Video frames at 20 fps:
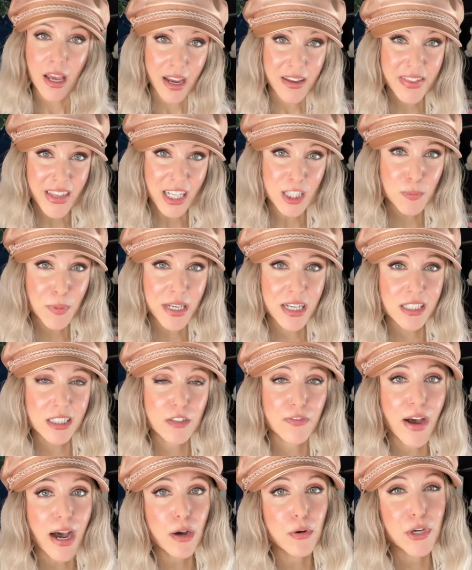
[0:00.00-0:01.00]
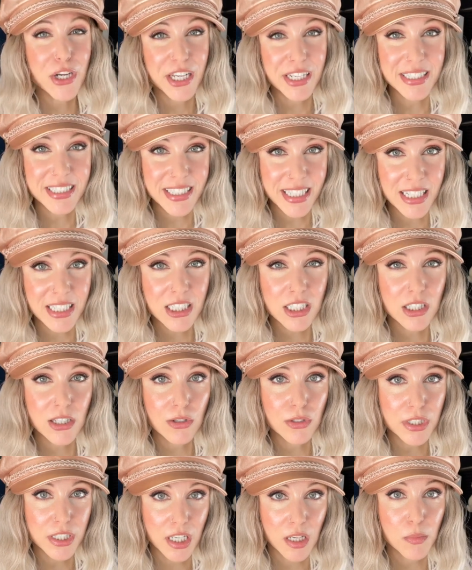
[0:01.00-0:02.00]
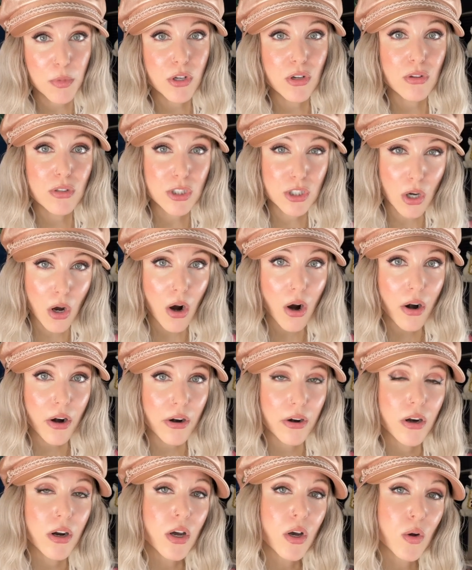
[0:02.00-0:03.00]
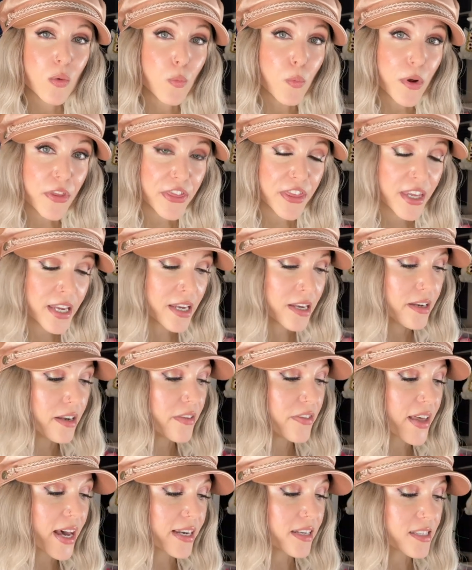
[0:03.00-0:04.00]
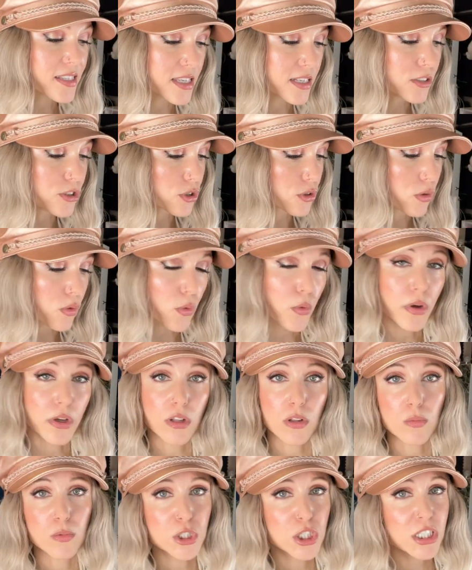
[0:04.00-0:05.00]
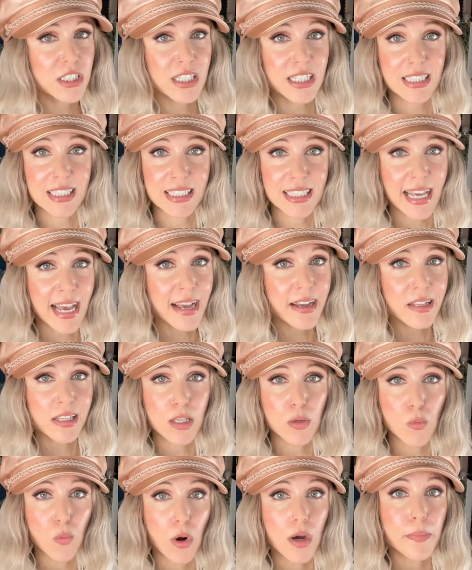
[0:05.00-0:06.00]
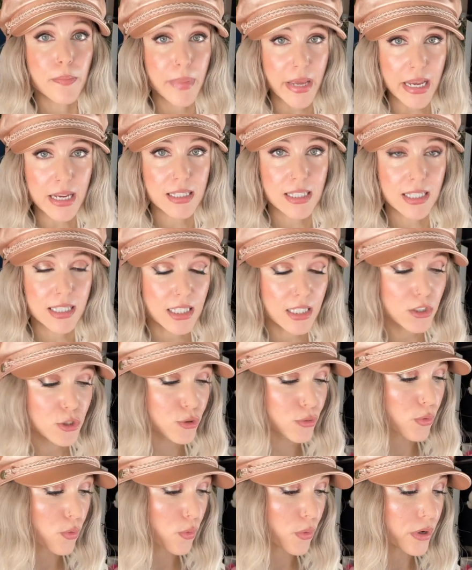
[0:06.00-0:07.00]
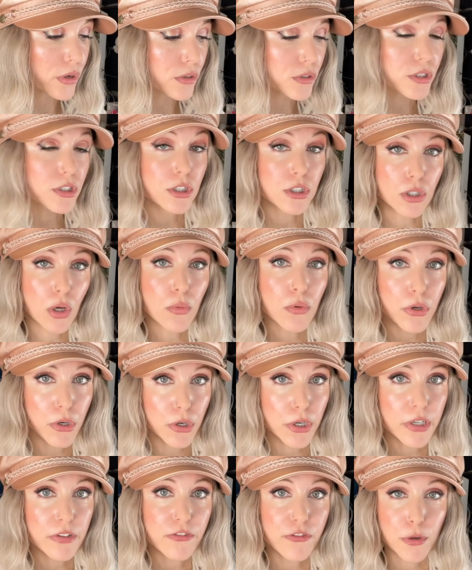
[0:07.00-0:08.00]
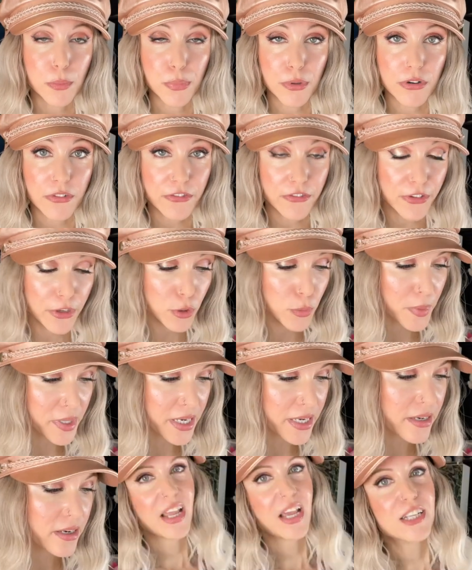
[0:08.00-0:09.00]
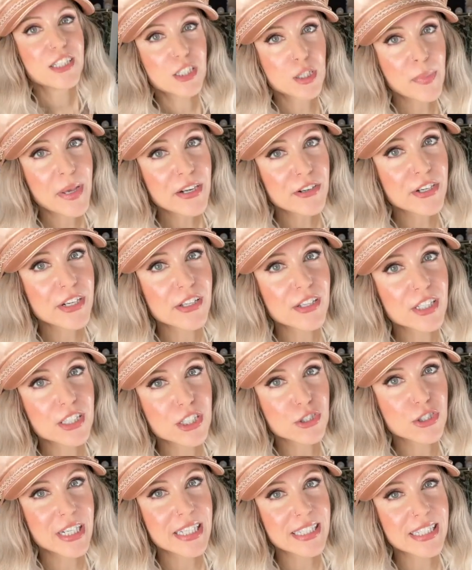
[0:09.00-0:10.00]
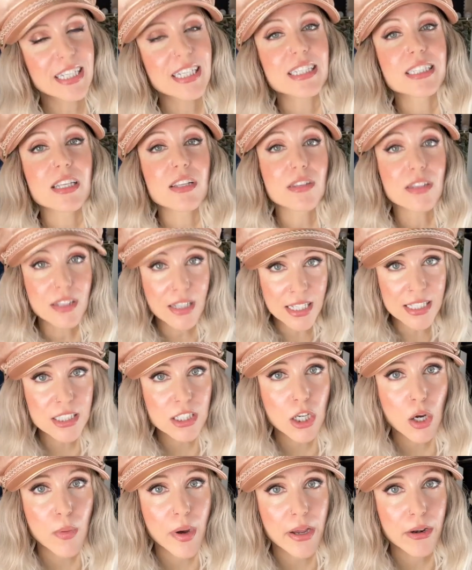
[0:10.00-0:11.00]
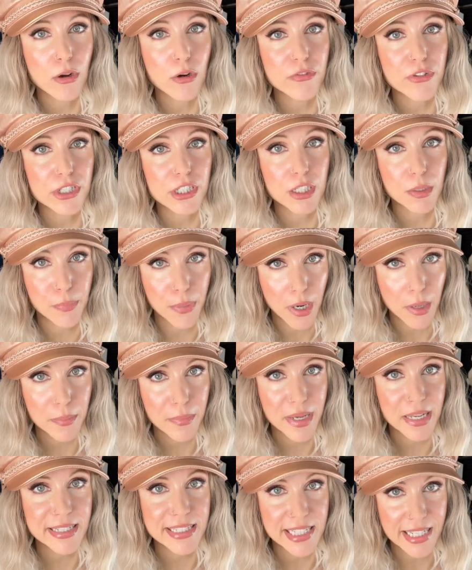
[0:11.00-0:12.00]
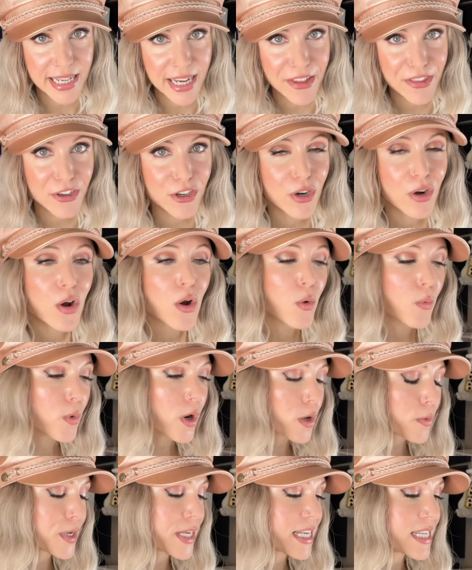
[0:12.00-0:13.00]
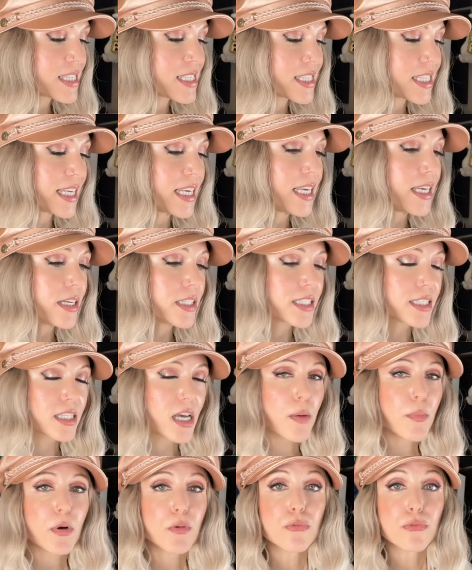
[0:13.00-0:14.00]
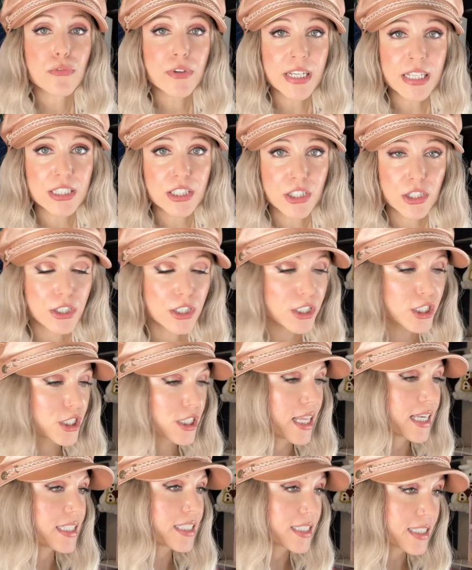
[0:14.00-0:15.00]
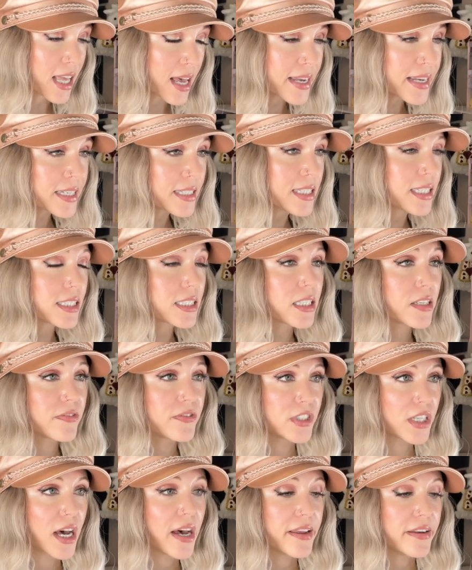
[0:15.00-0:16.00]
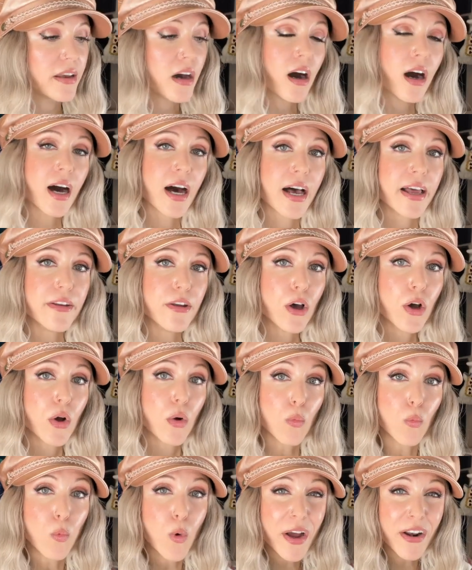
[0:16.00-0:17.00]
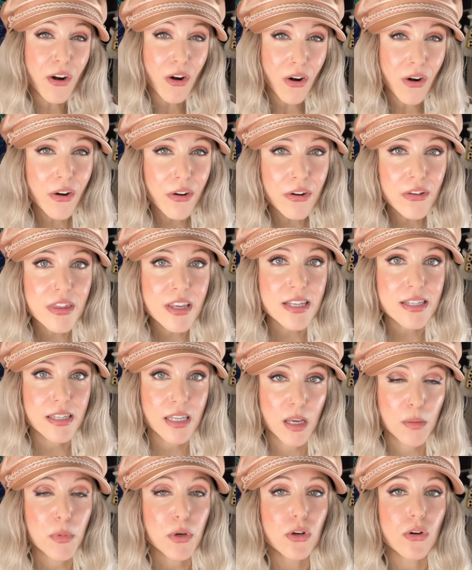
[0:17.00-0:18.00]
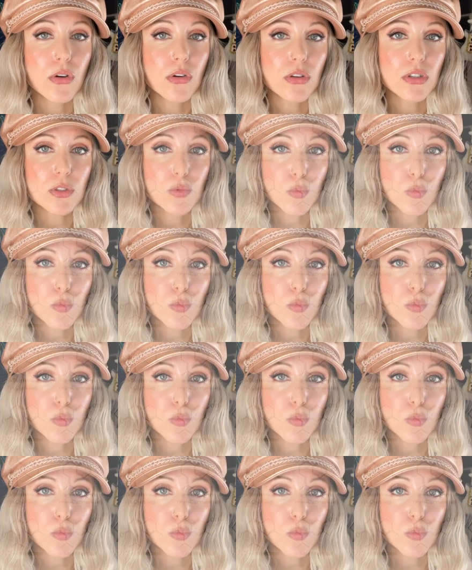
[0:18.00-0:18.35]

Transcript: And that's because of how condensed those chemicals are within that essential oil, which is exactly what makes essential oils so good for perfuming. To better illustrate this, let's go on over to PubMed together, where we can see some research that scientists have done on what are these chemicals